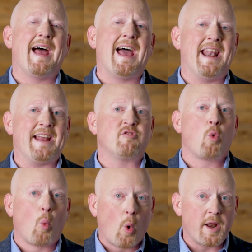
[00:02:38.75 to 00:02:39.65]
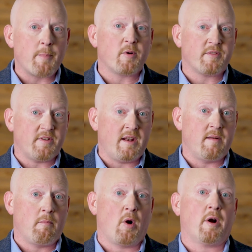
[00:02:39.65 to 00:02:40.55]
at a
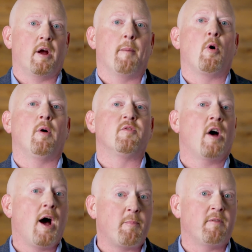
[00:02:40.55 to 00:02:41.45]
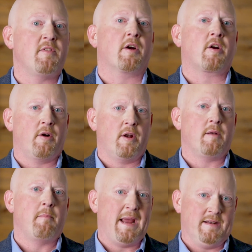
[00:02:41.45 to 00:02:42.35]
20% markup on top of their current
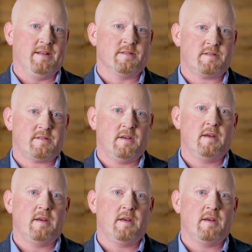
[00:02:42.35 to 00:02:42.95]
maintenance.